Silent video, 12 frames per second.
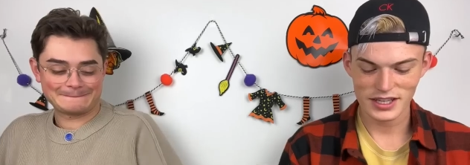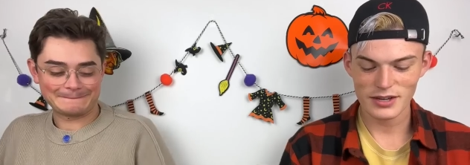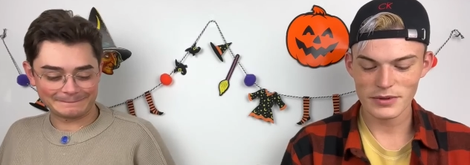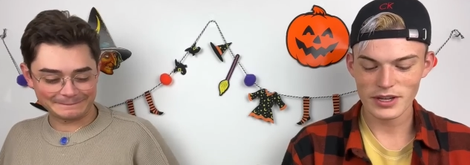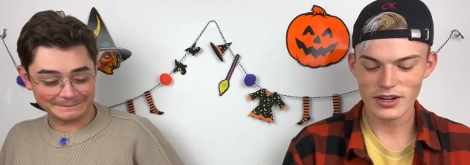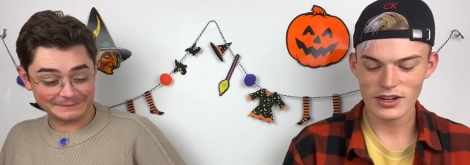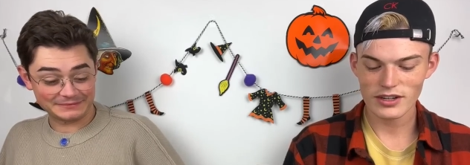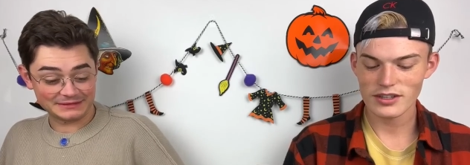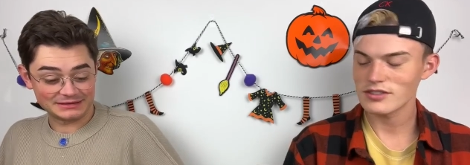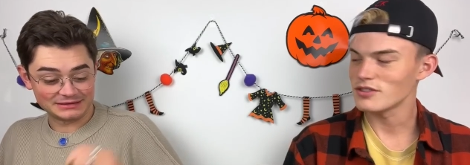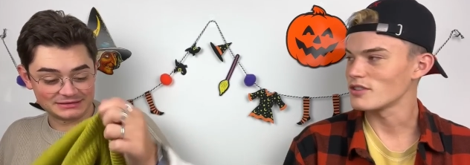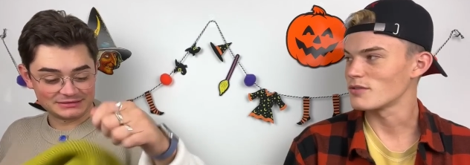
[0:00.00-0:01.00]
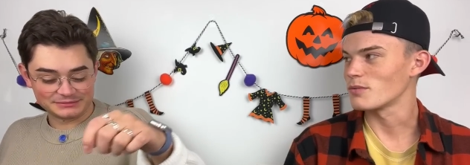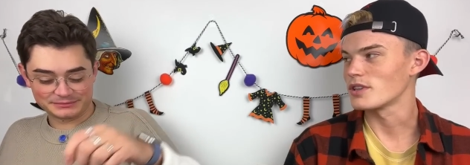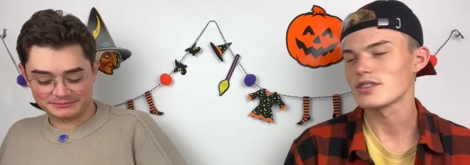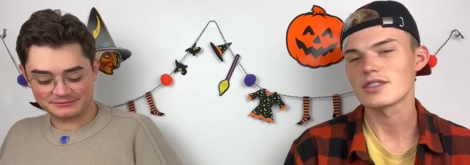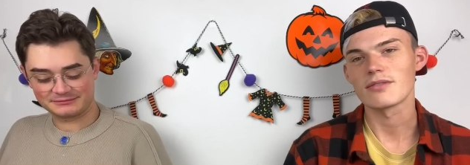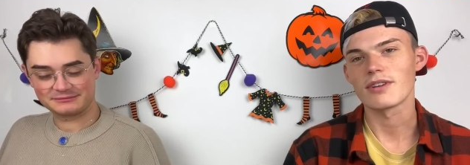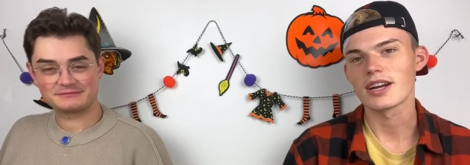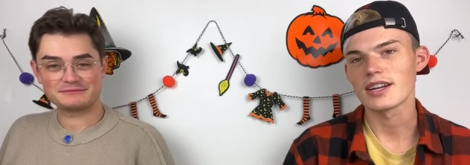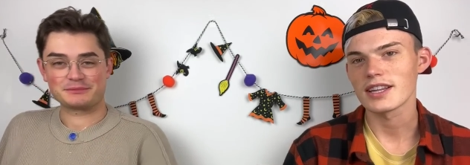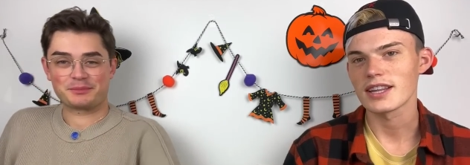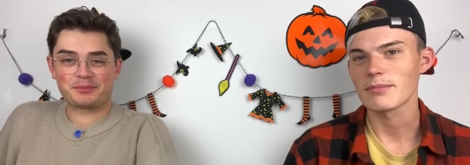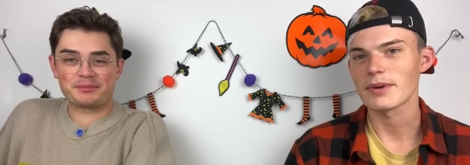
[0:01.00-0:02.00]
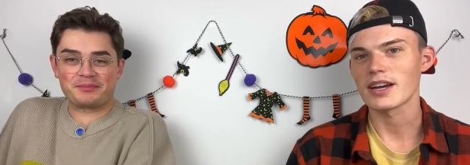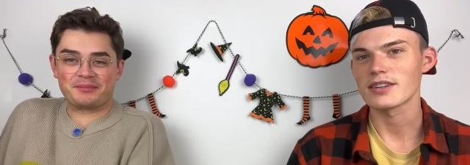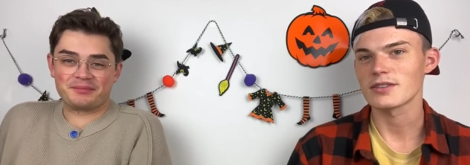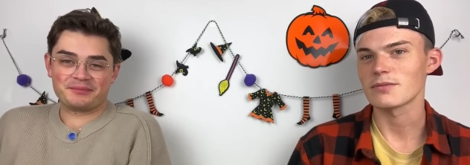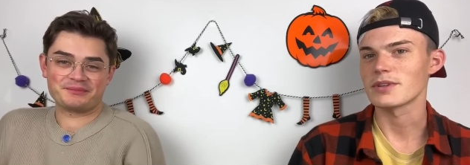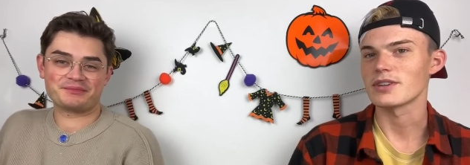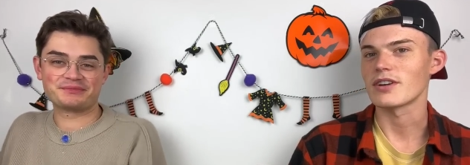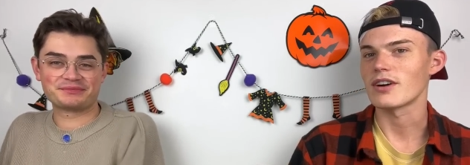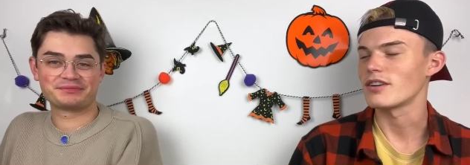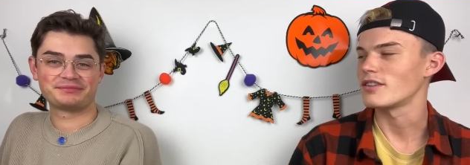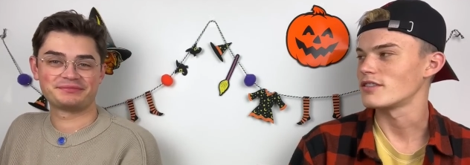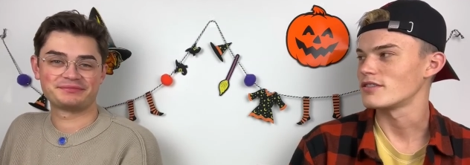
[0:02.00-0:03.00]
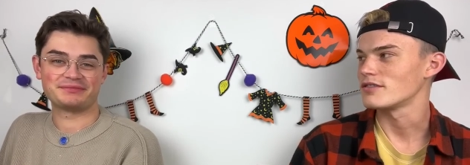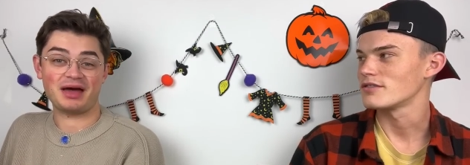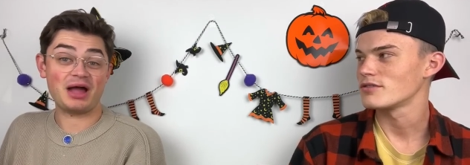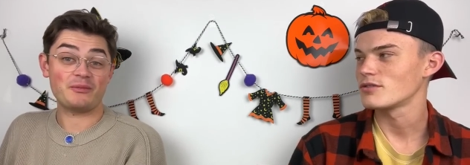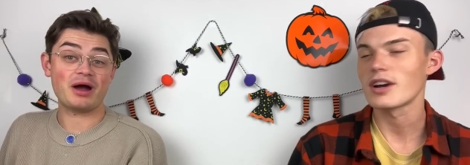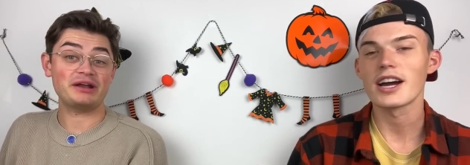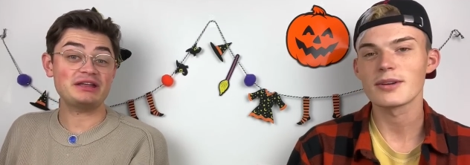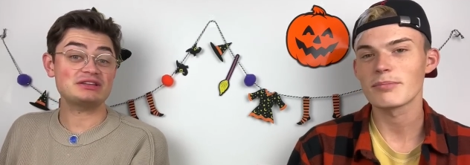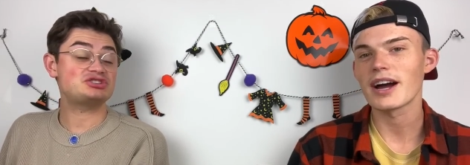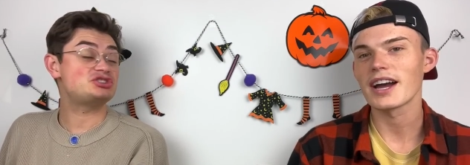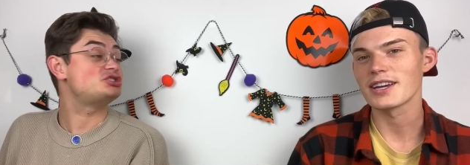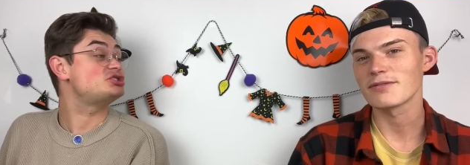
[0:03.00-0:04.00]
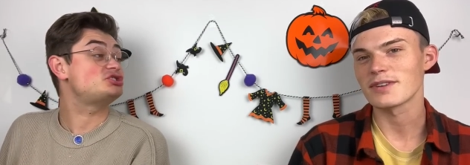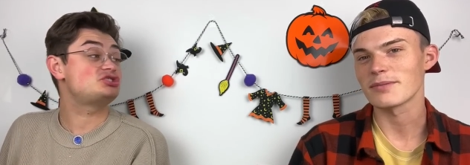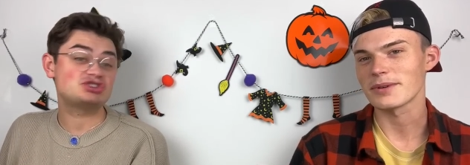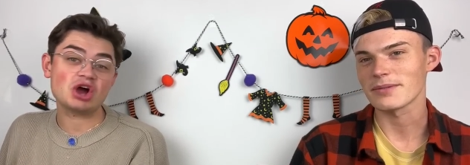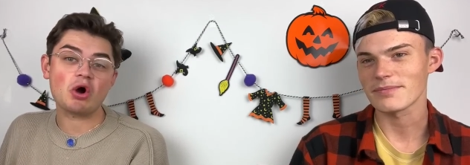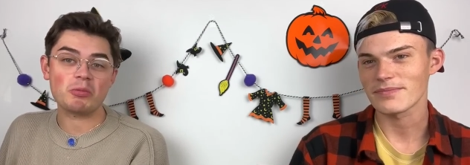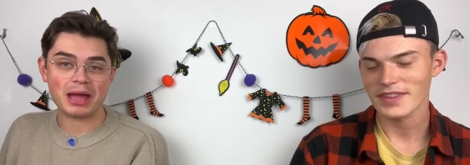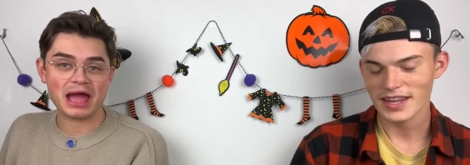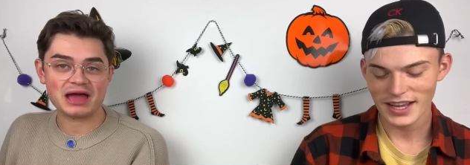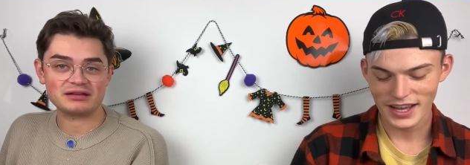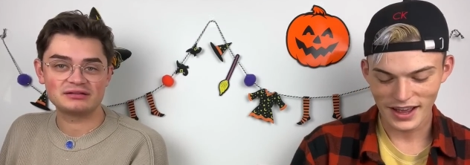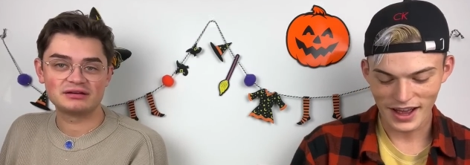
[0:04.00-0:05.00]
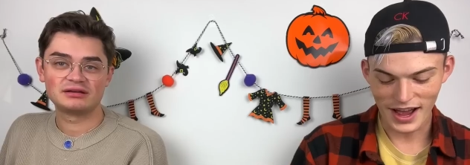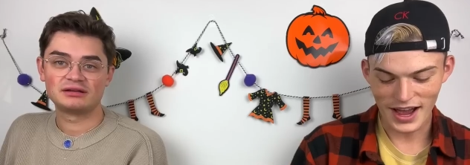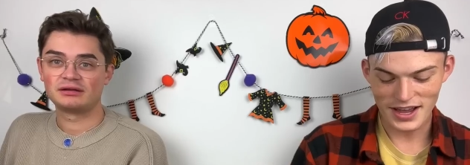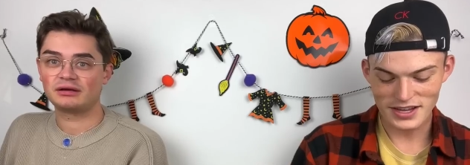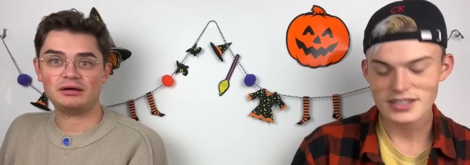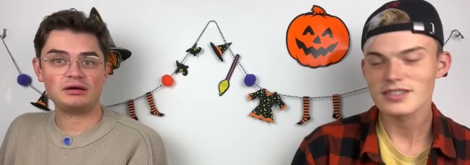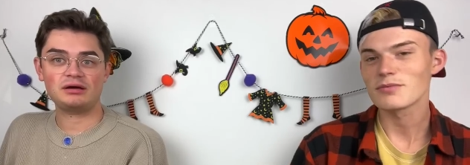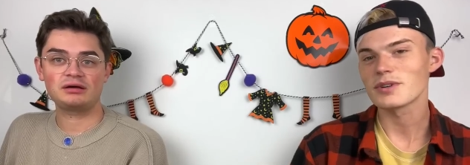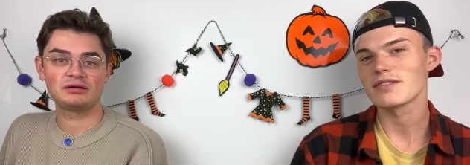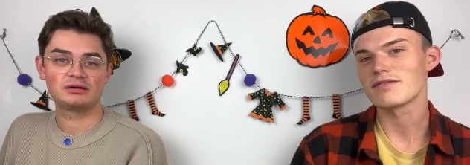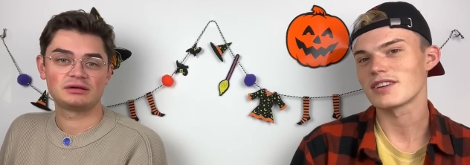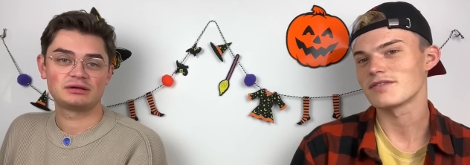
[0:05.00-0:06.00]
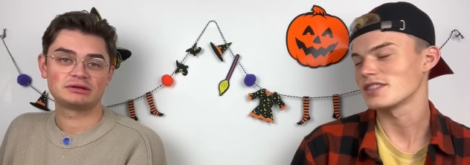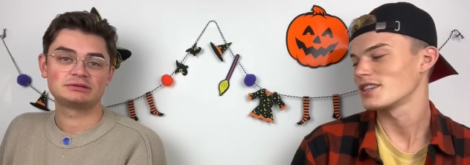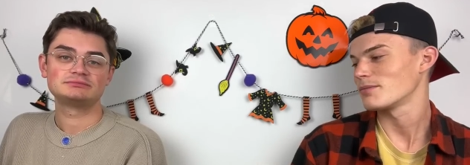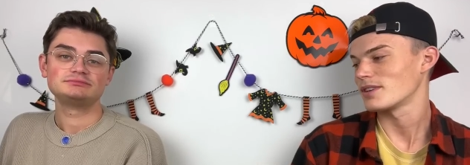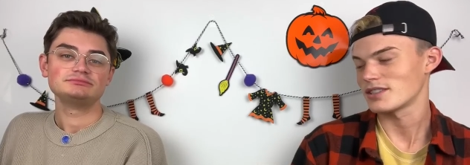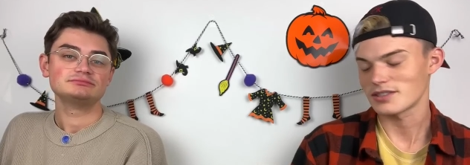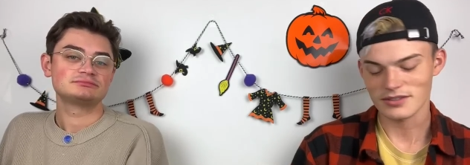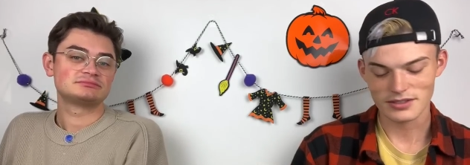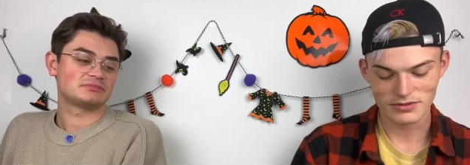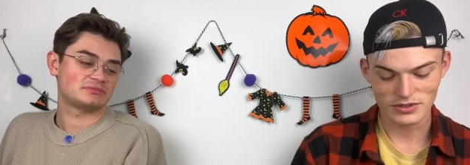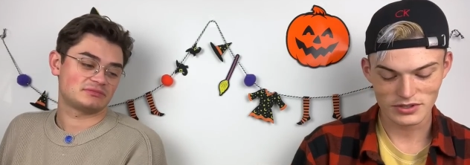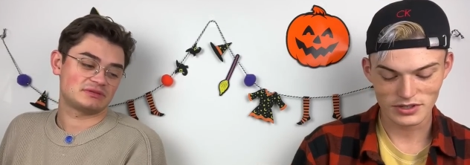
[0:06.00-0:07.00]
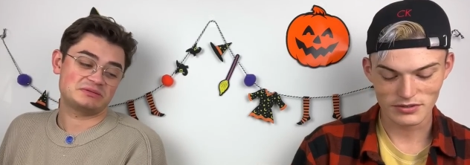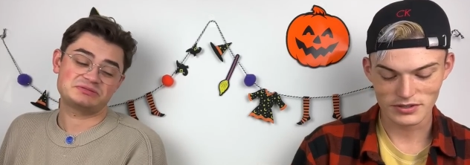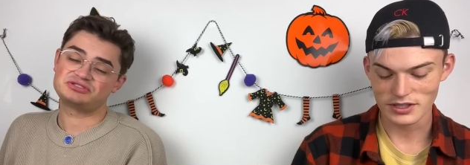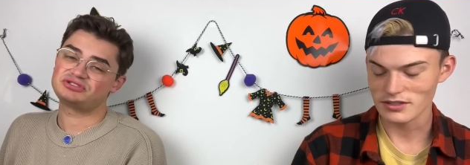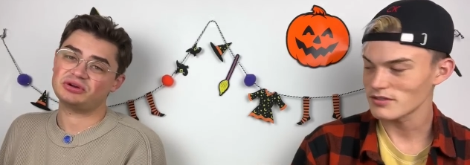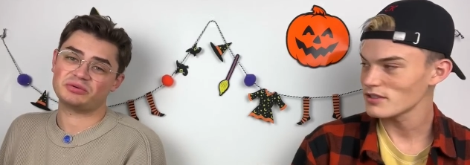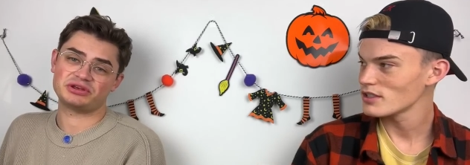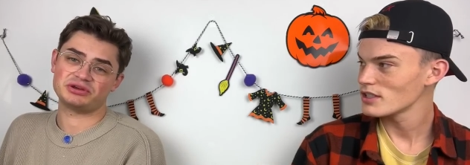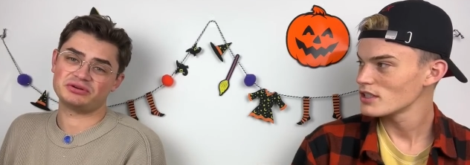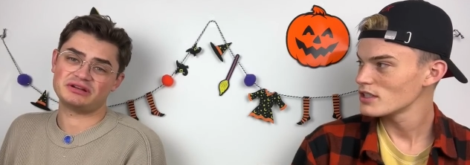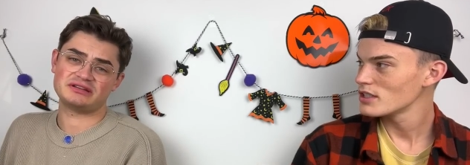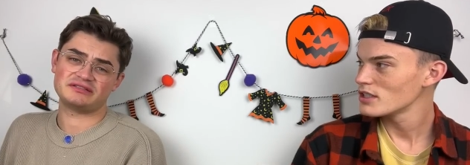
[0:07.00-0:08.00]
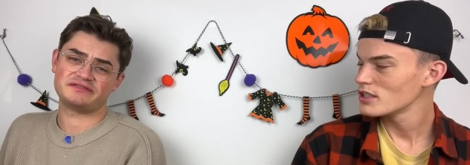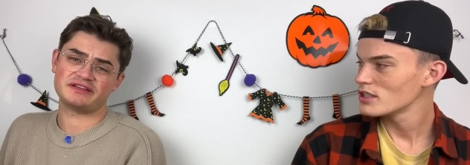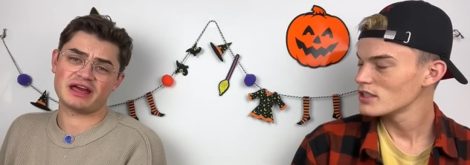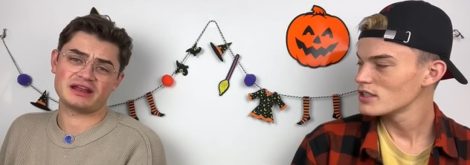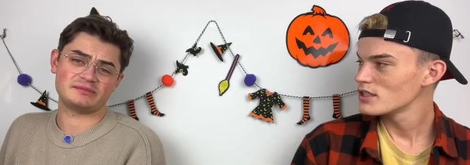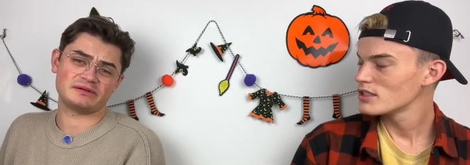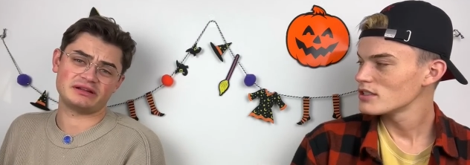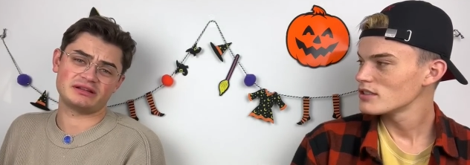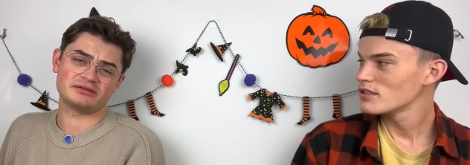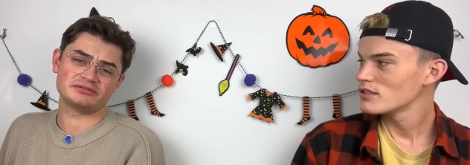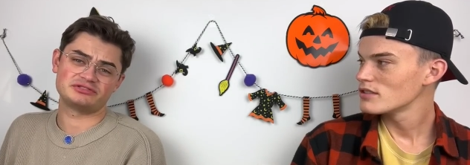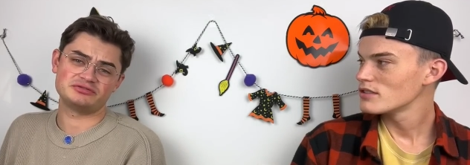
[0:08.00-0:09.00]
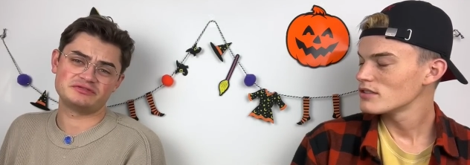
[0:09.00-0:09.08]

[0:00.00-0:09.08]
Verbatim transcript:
Speaker 1: Can we all just wish that Ryan had that back so we could all
Speaker 2: try to buy it from him? So bad. I would have loved to keep that too. That was so cute. So cute. It didn't fit anybody though. It was too